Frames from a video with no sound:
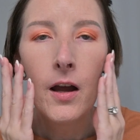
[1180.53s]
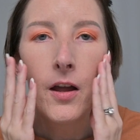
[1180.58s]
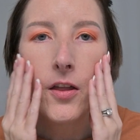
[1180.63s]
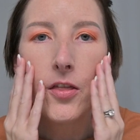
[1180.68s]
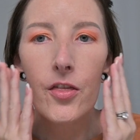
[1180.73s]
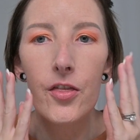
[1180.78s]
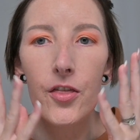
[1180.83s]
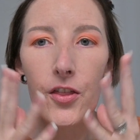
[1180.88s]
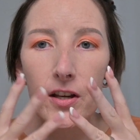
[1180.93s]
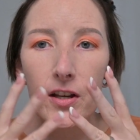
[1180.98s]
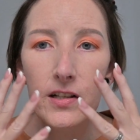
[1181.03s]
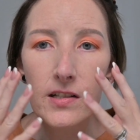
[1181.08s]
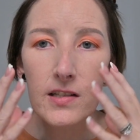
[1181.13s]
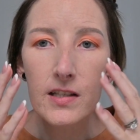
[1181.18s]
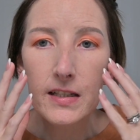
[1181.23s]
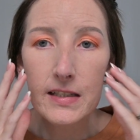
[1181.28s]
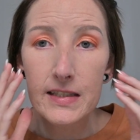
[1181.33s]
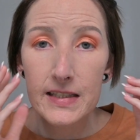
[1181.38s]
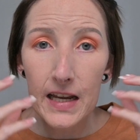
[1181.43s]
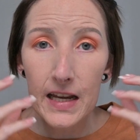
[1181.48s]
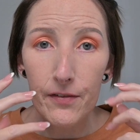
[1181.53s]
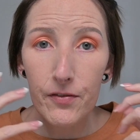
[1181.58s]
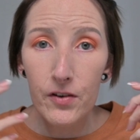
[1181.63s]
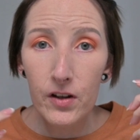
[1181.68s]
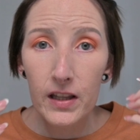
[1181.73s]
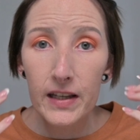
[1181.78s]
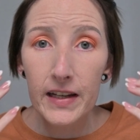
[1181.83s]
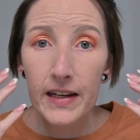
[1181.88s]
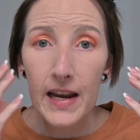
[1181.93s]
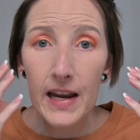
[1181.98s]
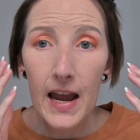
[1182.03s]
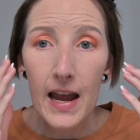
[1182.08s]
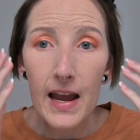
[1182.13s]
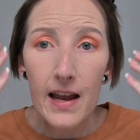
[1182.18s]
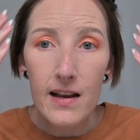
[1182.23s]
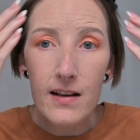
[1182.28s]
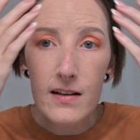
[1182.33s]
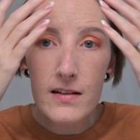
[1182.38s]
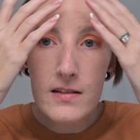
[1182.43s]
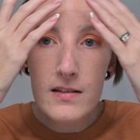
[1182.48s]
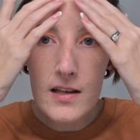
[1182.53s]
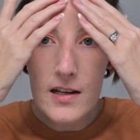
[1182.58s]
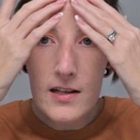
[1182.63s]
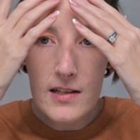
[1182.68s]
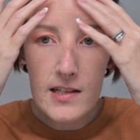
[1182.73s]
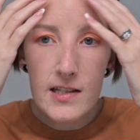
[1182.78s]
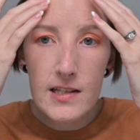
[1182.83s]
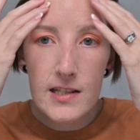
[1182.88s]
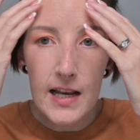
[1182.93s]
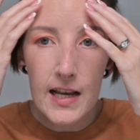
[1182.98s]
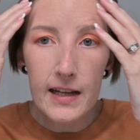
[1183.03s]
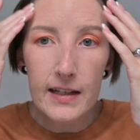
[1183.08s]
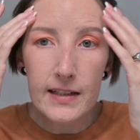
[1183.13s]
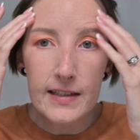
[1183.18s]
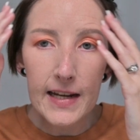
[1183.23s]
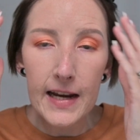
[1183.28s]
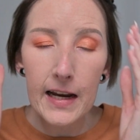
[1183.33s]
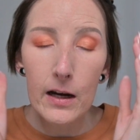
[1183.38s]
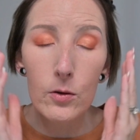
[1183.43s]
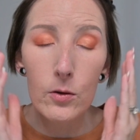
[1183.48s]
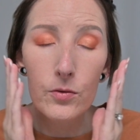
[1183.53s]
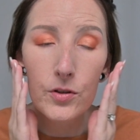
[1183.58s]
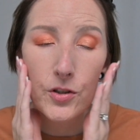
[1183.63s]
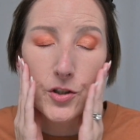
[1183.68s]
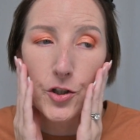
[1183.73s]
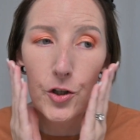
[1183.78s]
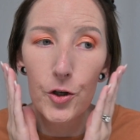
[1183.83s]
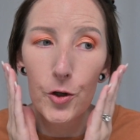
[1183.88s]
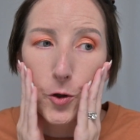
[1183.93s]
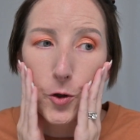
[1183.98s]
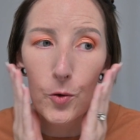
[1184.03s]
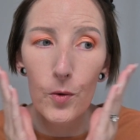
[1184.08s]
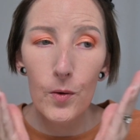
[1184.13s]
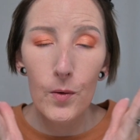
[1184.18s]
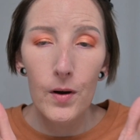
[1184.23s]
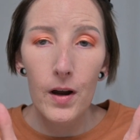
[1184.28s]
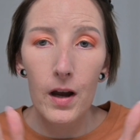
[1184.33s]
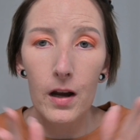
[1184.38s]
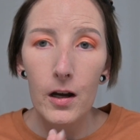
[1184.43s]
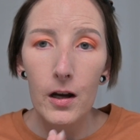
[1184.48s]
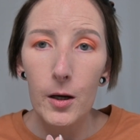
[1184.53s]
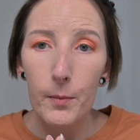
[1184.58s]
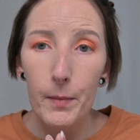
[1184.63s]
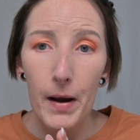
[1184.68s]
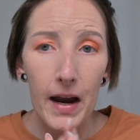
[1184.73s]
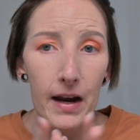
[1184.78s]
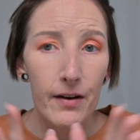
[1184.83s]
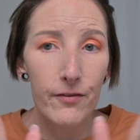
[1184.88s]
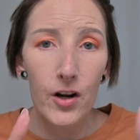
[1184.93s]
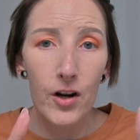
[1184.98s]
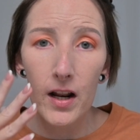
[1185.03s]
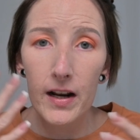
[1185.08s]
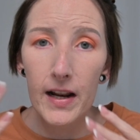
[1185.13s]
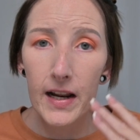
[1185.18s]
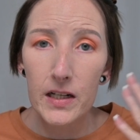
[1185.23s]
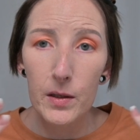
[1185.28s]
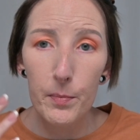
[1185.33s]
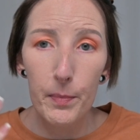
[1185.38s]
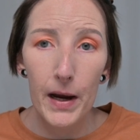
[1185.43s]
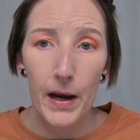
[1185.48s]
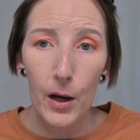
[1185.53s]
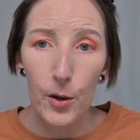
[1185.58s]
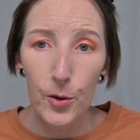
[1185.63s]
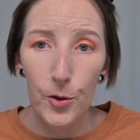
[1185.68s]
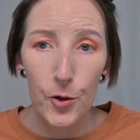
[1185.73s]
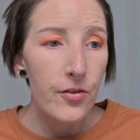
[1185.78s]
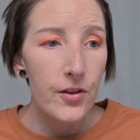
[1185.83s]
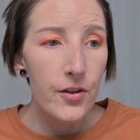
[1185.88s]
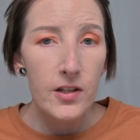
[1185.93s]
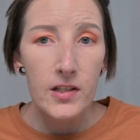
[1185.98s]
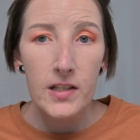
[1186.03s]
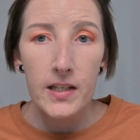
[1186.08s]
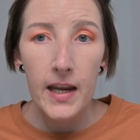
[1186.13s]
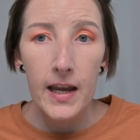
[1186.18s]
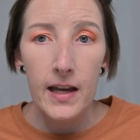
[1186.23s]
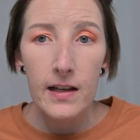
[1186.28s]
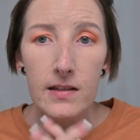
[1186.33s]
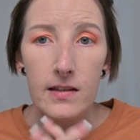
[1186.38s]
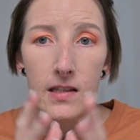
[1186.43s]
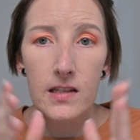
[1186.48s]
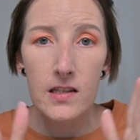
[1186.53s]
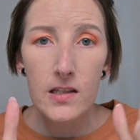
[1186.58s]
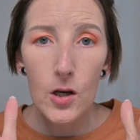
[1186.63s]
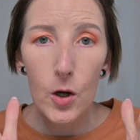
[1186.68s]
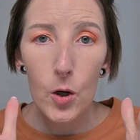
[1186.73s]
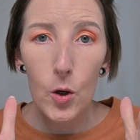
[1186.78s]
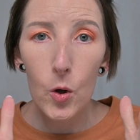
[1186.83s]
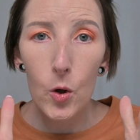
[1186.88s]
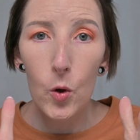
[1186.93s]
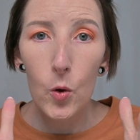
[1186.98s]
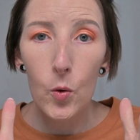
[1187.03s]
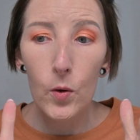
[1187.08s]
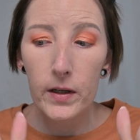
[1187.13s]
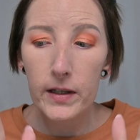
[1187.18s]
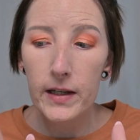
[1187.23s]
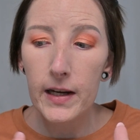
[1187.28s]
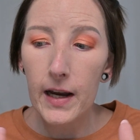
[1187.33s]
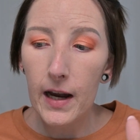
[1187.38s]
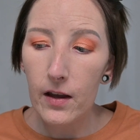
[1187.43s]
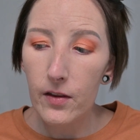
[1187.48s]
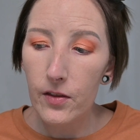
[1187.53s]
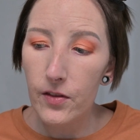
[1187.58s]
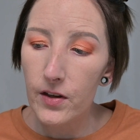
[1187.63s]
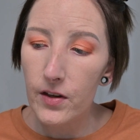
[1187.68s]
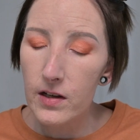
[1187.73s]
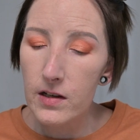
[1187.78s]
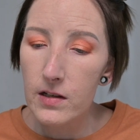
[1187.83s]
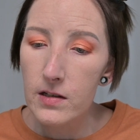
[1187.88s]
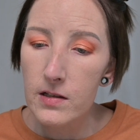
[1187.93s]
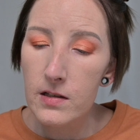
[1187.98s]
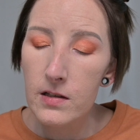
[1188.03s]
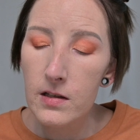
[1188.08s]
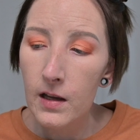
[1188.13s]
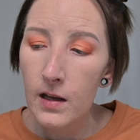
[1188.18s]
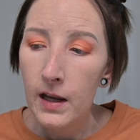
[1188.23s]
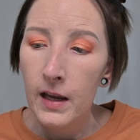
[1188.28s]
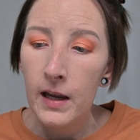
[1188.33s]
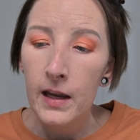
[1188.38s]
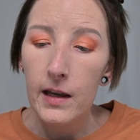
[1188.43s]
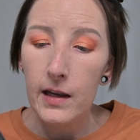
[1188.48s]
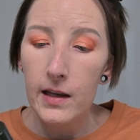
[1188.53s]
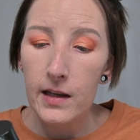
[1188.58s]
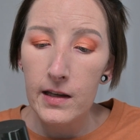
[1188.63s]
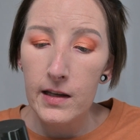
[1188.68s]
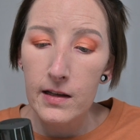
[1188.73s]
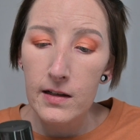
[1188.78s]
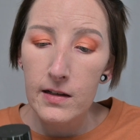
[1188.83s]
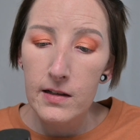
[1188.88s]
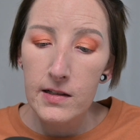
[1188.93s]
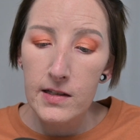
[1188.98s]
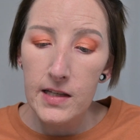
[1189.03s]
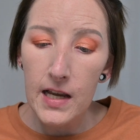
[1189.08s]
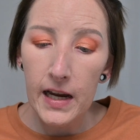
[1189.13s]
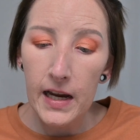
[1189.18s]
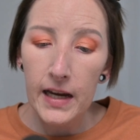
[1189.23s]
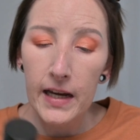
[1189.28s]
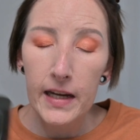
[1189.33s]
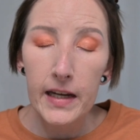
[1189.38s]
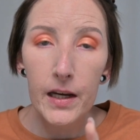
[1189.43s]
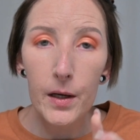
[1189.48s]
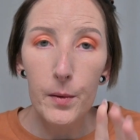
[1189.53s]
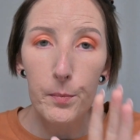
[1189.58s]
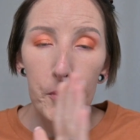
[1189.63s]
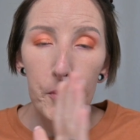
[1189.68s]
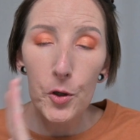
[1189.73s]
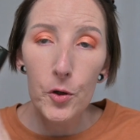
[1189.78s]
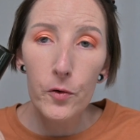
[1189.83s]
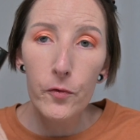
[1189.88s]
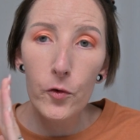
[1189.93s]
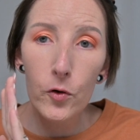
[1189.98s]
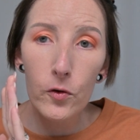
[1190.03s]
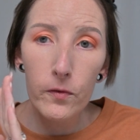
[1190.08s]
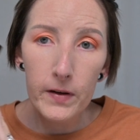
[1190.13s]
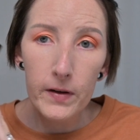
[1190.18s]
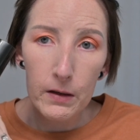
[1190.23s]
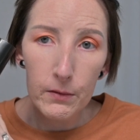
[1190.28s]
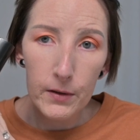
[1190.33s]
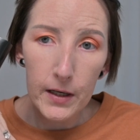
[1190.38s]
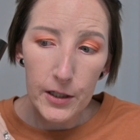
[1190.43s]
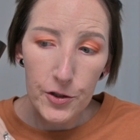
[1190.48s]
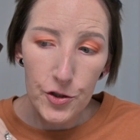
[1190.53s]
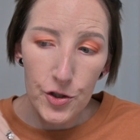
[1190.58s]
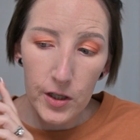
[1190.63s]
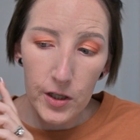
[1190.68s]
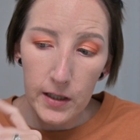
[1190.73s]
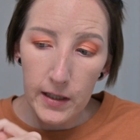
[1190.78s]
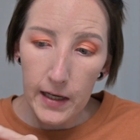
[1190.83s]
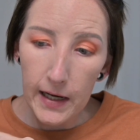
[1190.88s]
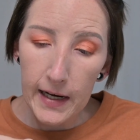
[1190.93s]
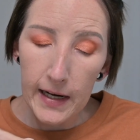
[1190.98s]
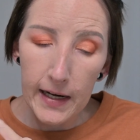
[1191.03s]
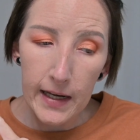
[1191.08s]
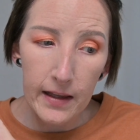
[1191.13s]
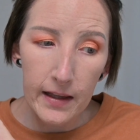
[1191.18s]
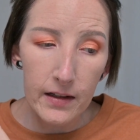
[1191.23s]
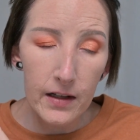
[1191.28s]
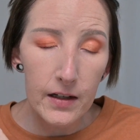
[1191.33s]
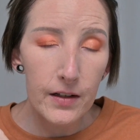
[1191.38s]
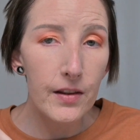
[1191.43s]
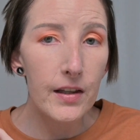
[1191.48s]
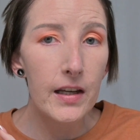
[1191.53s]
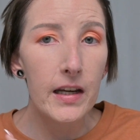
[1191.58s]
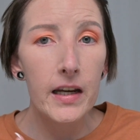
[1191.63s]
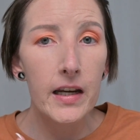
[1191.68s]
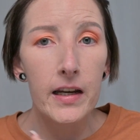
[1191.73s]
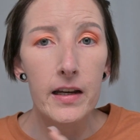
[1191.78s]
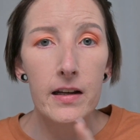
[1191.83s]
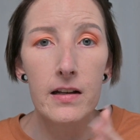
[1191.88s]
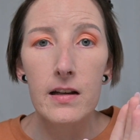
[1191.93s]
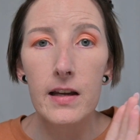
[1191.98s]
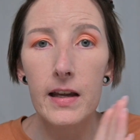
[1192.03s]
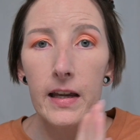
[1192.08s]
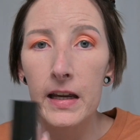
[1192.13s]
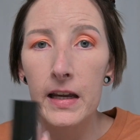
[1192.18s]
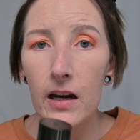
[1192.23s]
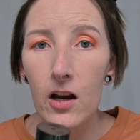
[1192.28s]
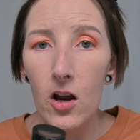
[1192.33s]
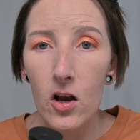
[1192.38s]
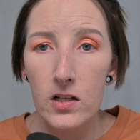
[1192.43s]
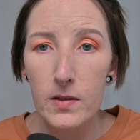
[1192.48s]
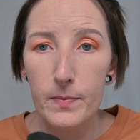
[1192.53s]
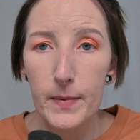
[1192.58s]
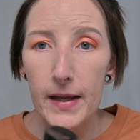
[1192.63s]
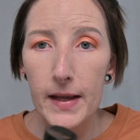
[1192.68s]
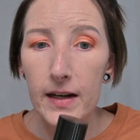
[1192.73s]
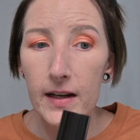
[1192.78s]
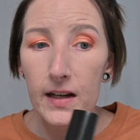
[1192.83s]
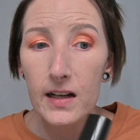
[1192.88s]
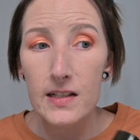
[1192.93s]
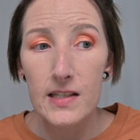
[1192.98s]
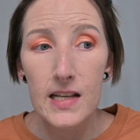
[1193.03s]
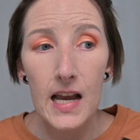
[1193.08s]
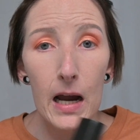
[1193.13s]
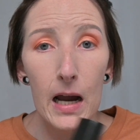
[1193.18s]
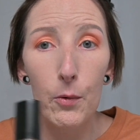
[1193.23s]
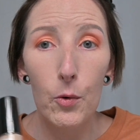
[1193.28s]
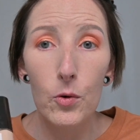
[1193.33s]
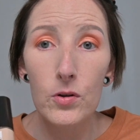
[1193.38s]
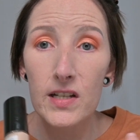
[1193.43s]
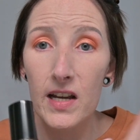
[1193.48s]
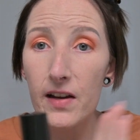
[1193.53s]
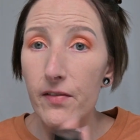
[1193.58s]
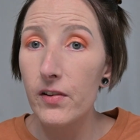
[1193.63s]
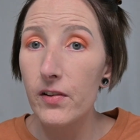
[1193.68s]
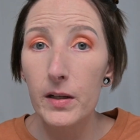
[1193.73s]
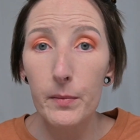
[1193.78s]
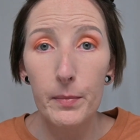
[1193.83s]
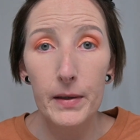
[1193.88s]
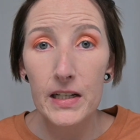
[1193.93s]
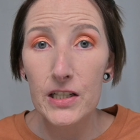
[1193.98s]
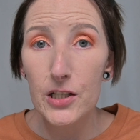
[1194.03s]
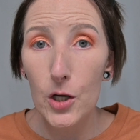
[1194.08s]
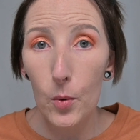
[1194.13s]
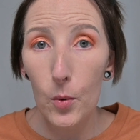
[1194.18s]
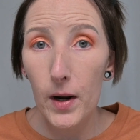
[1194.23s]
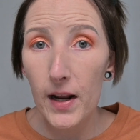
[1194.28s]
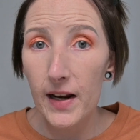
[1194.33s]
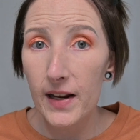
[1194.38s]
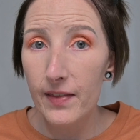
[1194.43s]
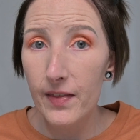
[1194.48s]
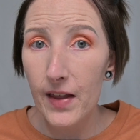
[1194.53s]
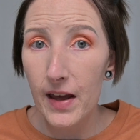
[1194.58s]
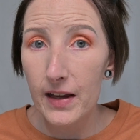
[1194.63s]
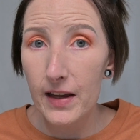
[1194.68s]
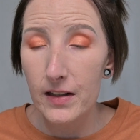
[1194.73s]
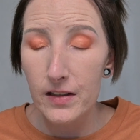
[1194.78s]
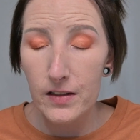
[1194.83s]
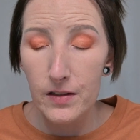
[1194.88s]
This definitely has set down too. I have not had to powder this yet, so yeah, this is a beautiful foundation, and the It Cosmetics, I will definitely be donating that.